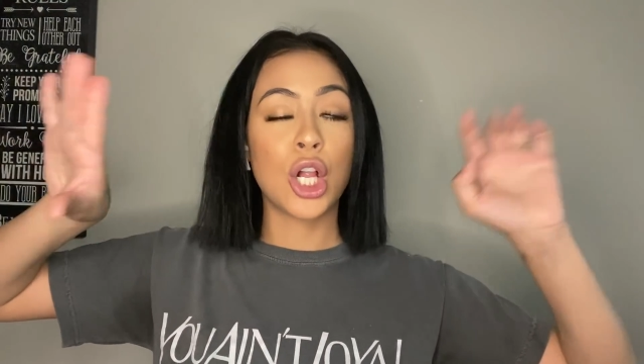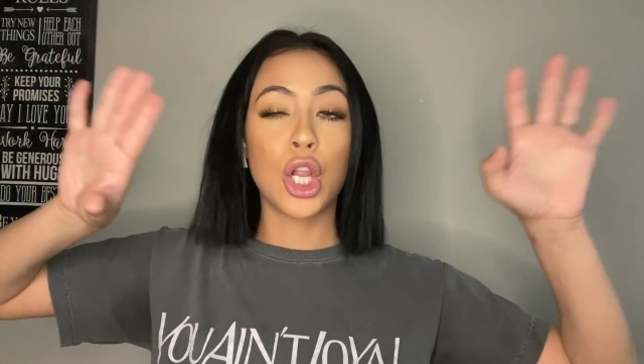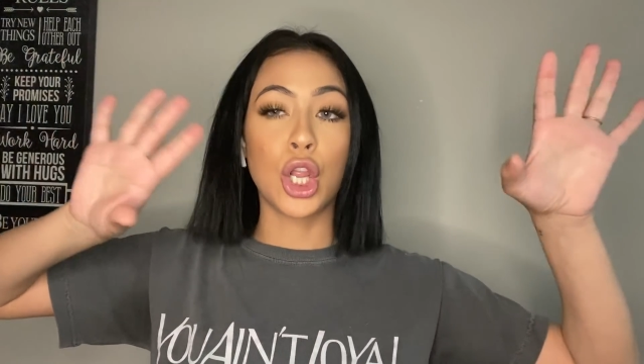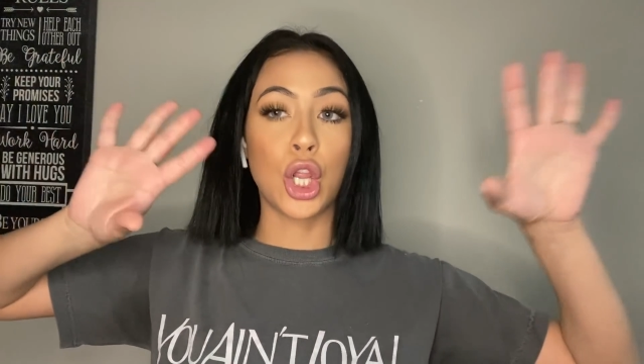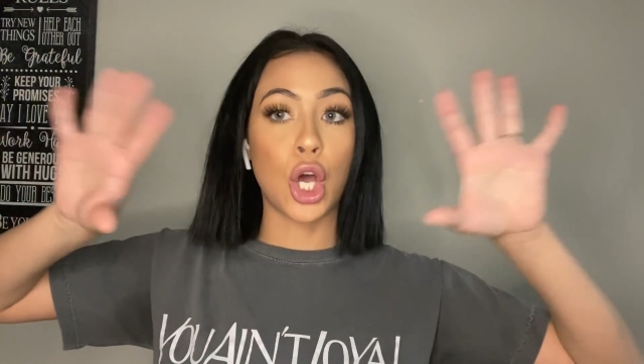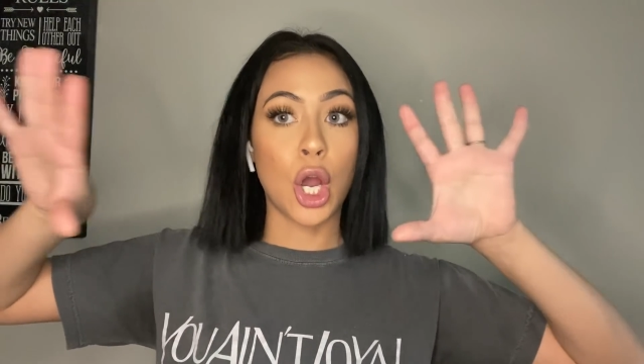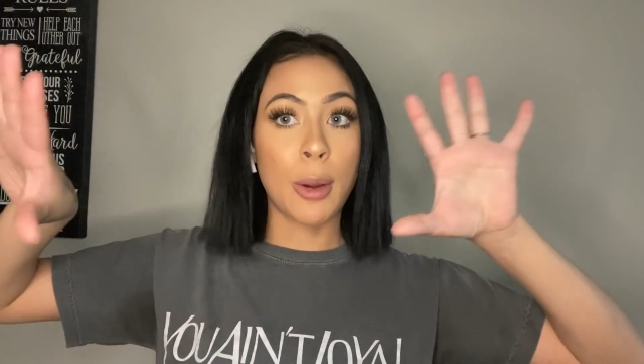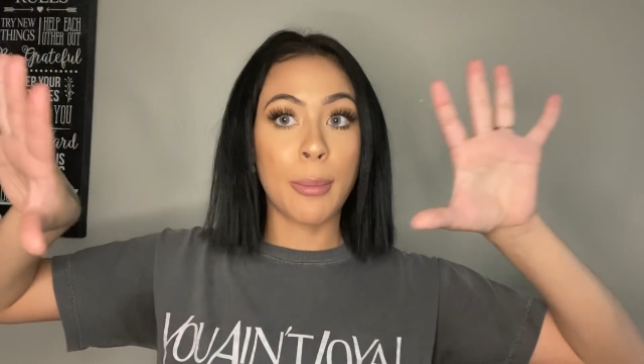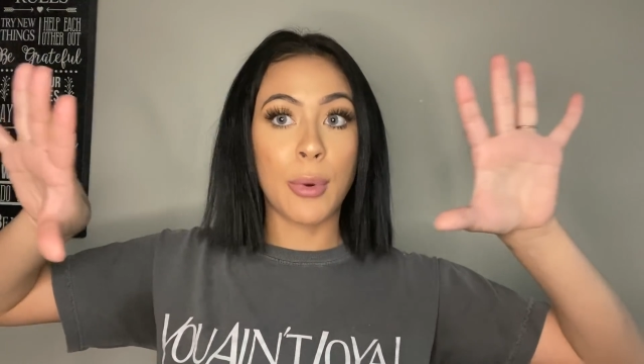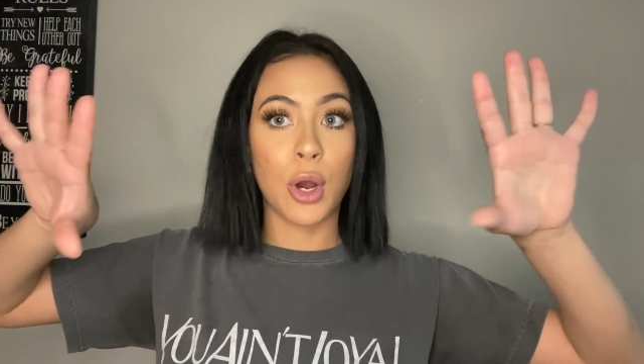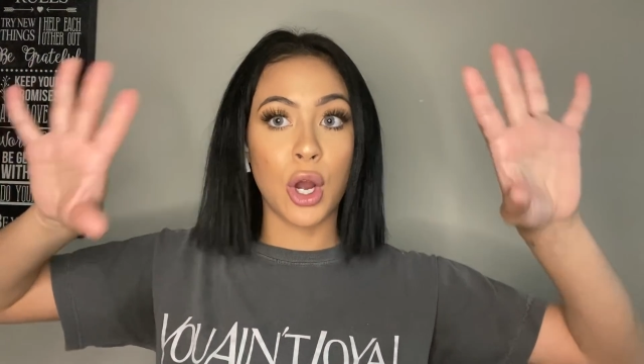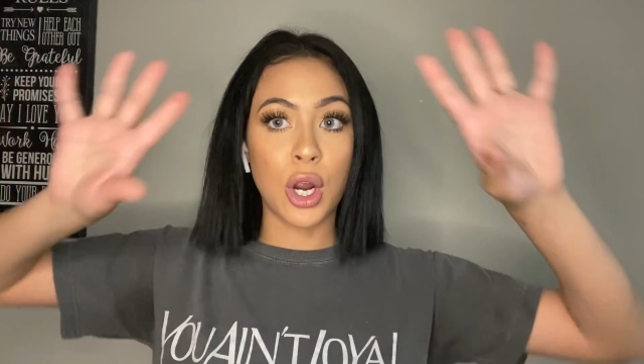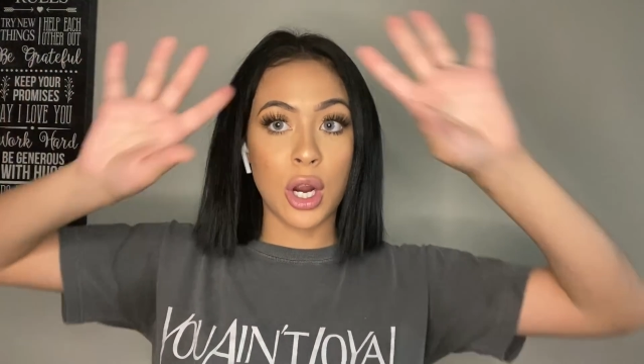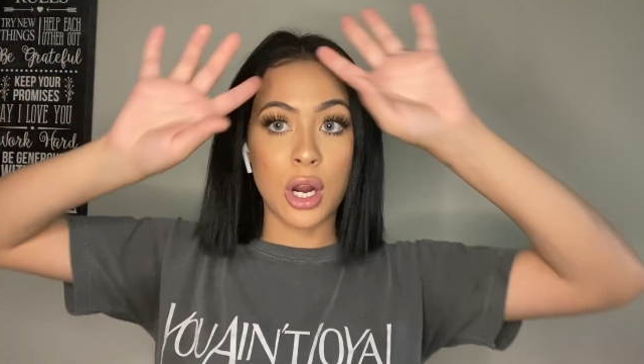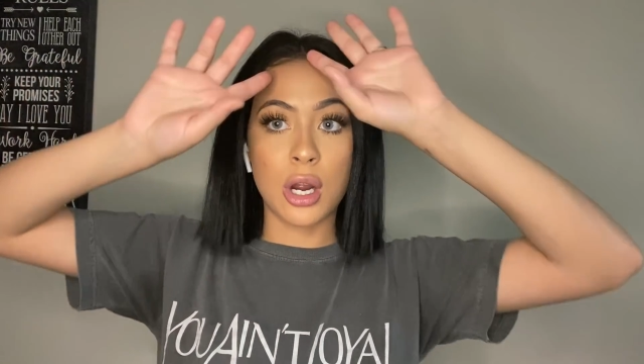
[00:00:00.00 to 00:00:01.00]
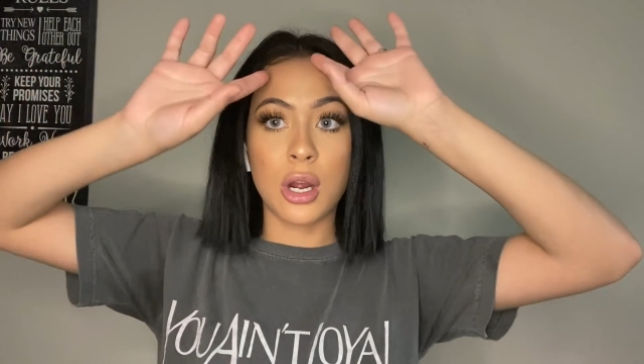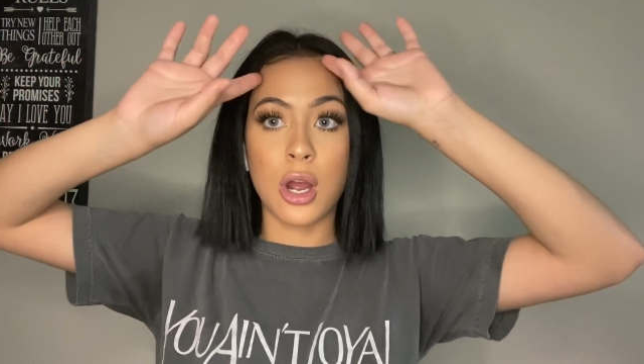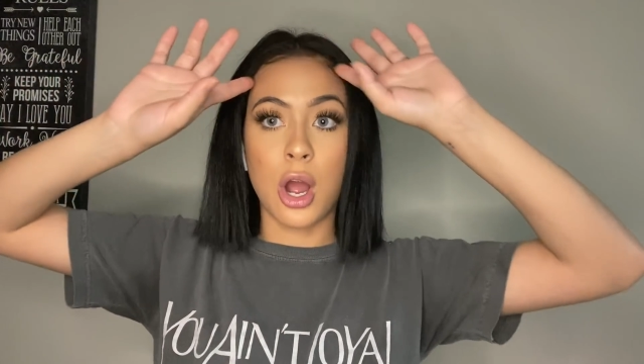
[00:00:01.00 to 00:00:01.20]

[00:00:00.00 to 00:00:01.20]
lookbook,